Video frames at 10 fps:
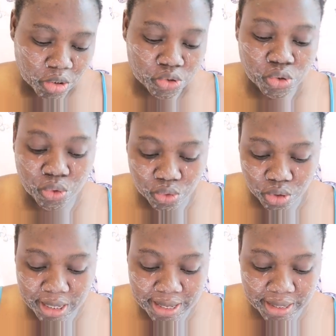
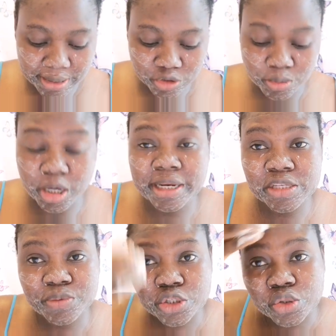So to be
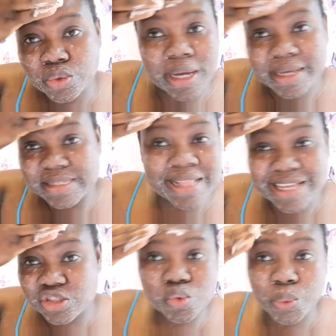honest with you guys,
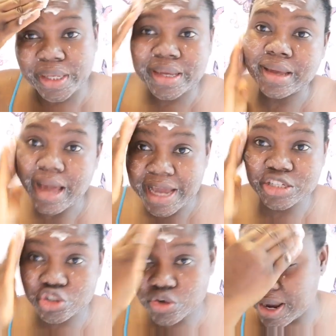
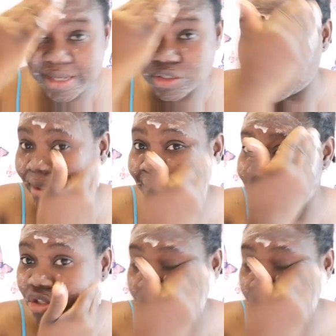I tried it on